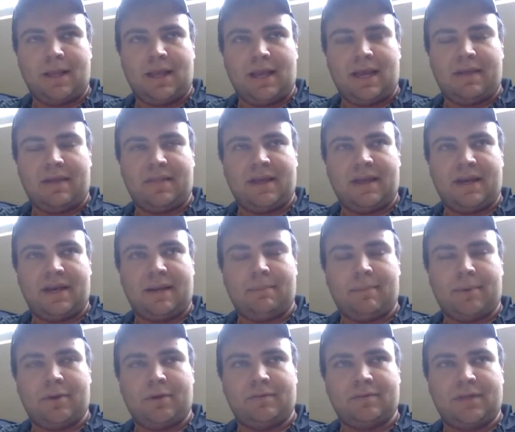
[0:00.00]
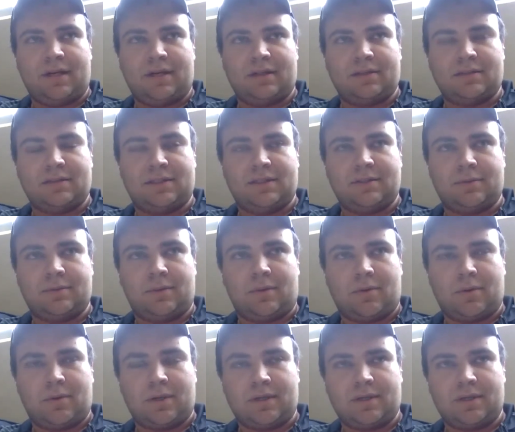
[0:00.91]
And then I moved on to
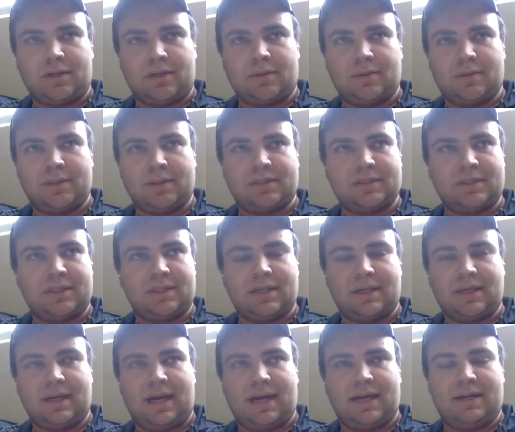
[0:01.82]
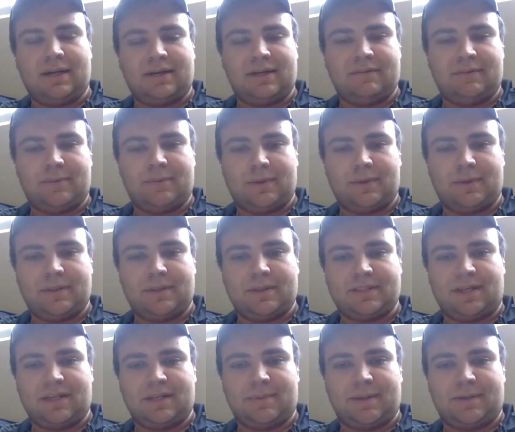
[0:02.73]
Oracle, which I don't even want to
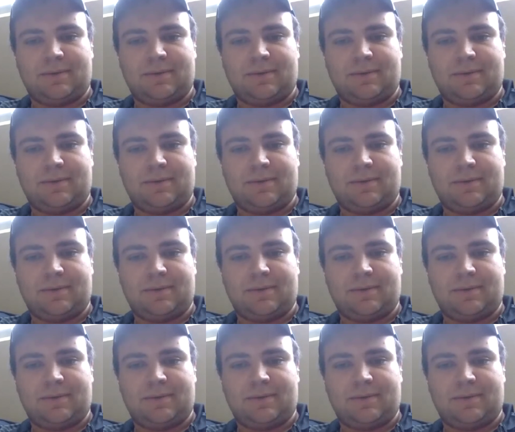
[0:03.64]
talk about.